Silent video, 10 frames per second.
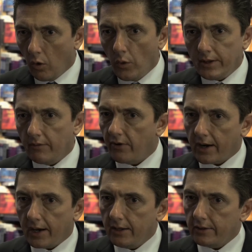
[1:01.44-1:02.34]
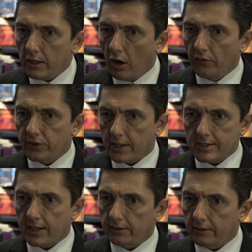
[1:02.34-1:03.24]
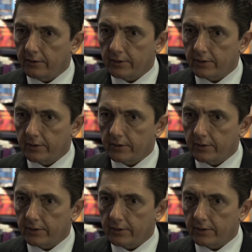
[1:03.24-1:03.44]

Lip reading: with a variety of transcatheter